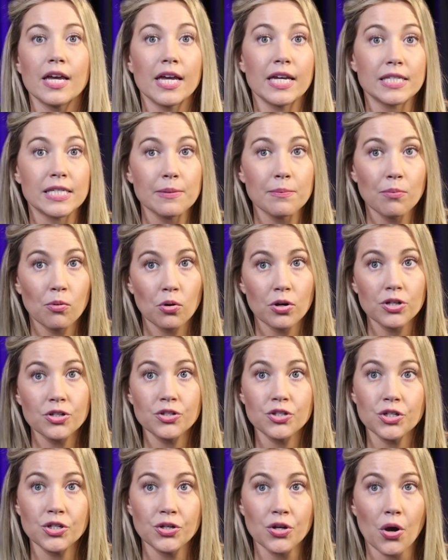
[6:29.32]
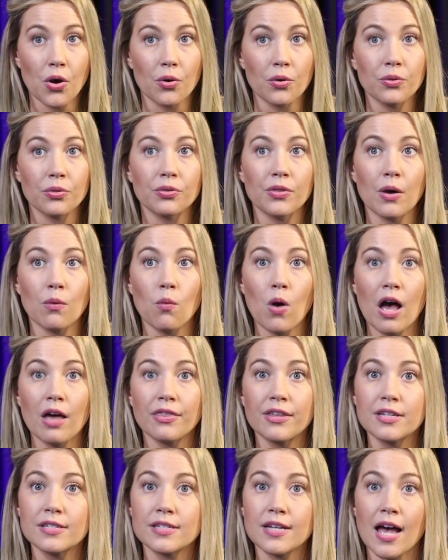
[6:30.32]
It's important to note that
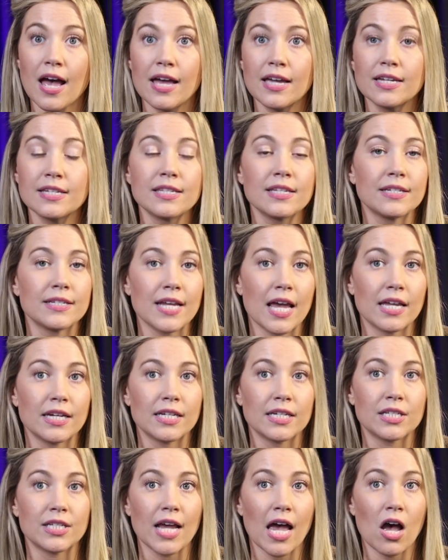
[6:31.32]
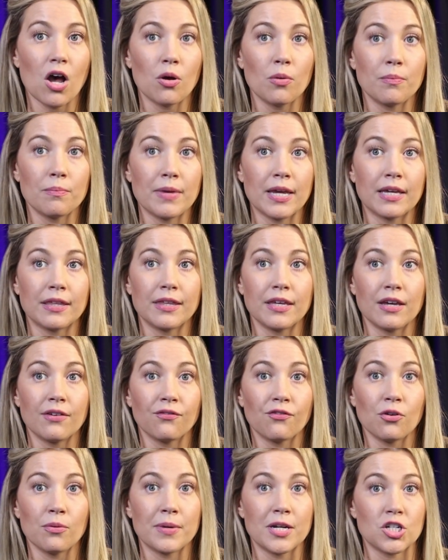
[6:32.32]
while this guide is intended to help make the
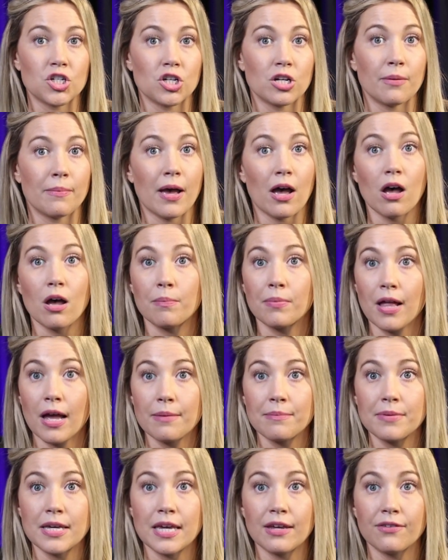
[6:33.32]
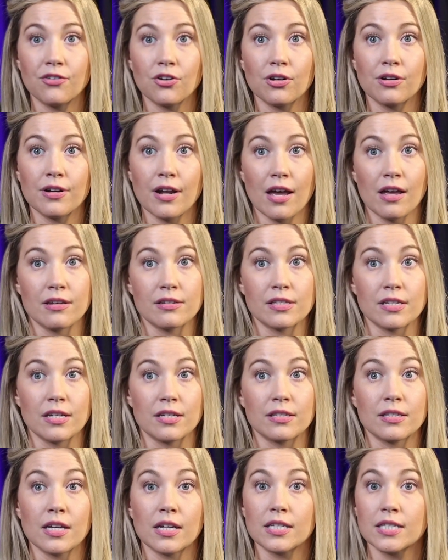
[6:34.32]
information about applied behavior
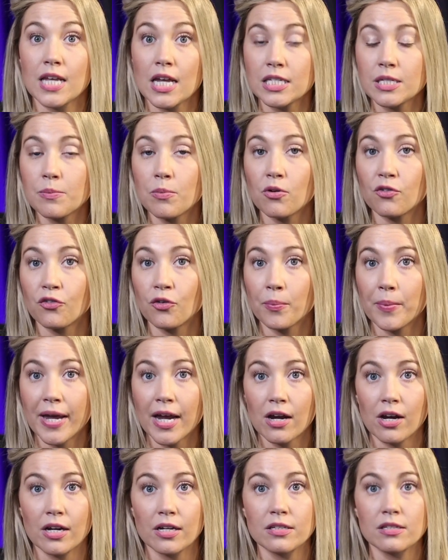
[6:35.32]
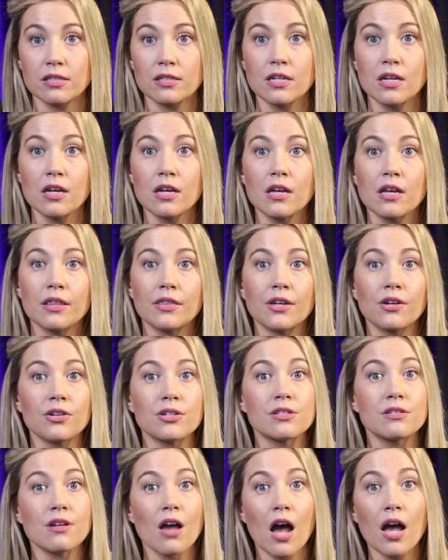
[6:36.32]
analysis accessible for parents, there
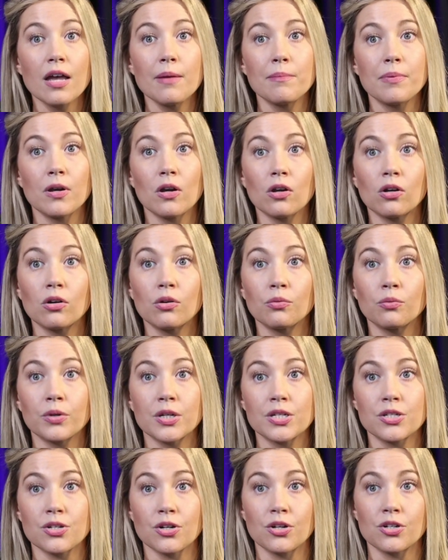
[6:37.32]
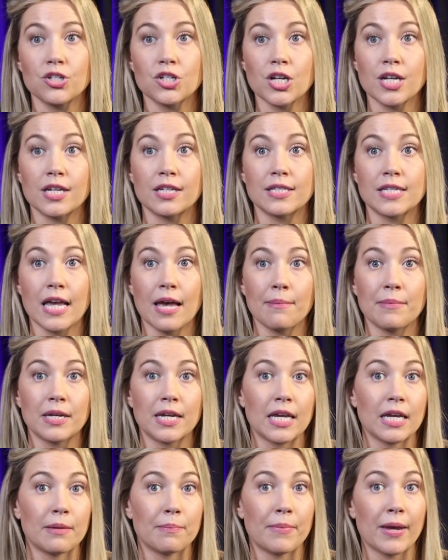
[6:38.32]
is not empirical research
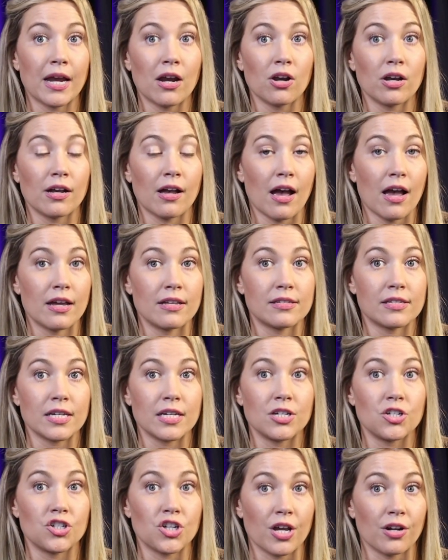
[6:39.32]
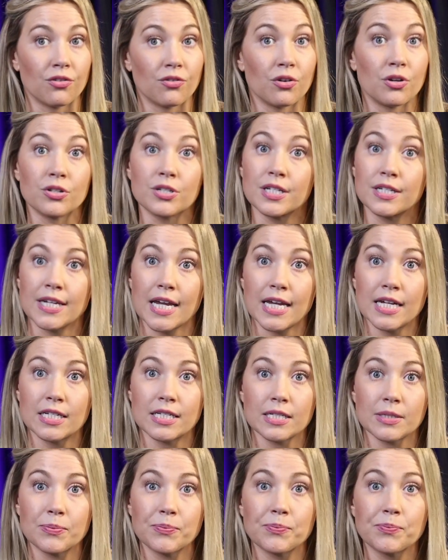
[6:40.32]
examining parent guides in general to
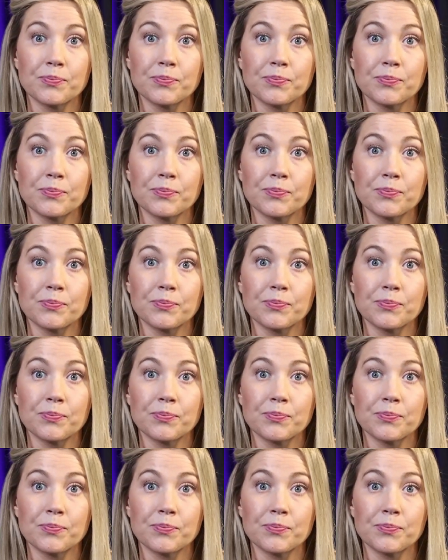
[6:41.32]
date.